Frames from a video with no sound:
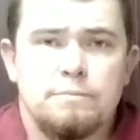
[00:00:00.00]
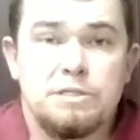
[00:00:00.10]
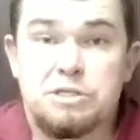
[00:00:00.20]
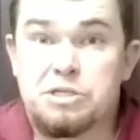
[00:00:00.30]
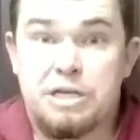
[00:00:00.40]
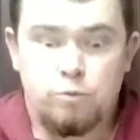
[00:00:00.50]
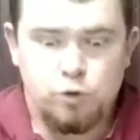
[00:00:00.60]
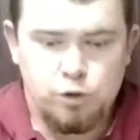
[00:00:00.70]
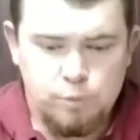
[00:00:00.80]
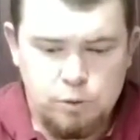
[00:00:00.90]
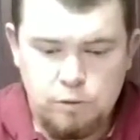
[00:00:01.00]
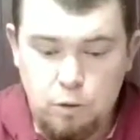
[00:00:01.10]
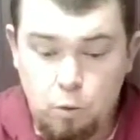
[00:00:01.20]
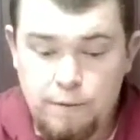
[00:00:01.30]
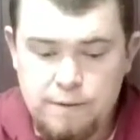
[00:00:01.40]

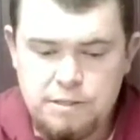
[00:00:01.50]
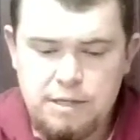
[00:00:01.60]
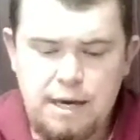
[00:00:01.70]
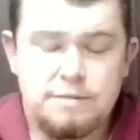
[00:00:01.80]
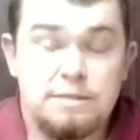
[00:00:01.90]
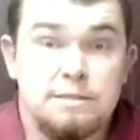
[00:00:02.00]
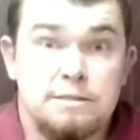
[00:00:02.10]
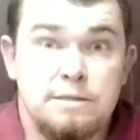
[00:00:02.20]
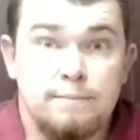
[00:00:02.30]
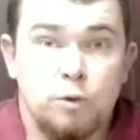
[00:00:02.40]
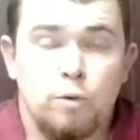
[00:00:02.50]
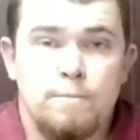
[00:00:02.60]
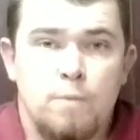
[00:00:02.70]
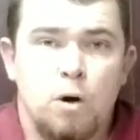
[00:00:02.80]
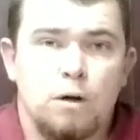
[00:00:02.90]
distinguishable, or in this case, exemplary
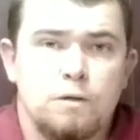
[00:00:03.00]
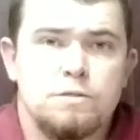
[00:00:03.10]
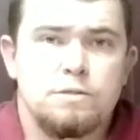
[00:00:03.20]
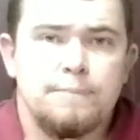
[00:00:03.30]
marks.